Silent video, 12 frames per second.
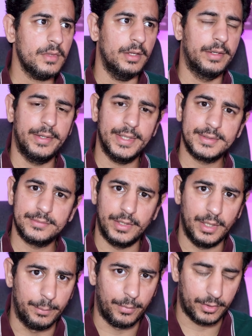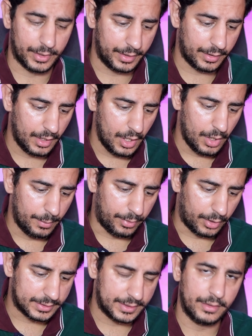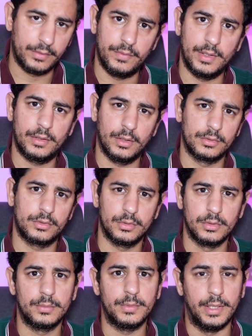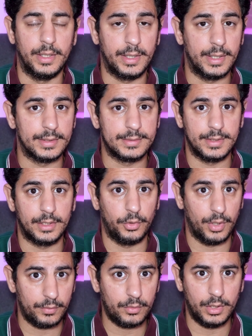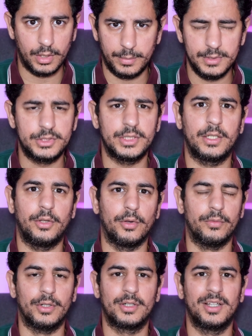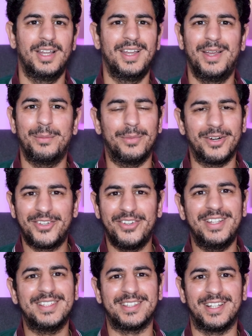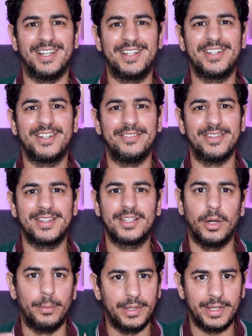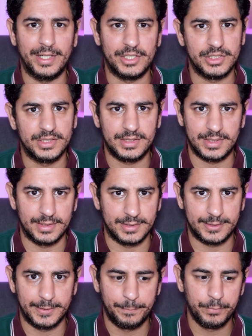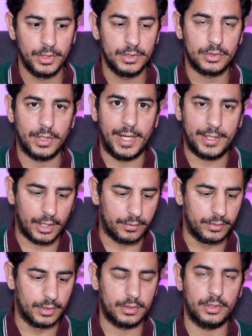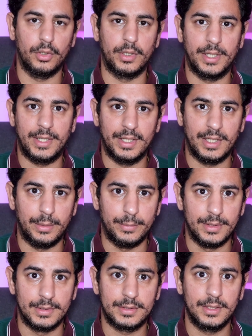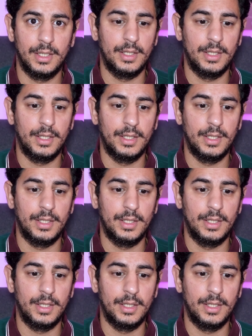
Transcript: That's very important. Pause and reflect also indicates that you have to double check your work. Mercury is related with communication skills. So at your work, you're getting emails.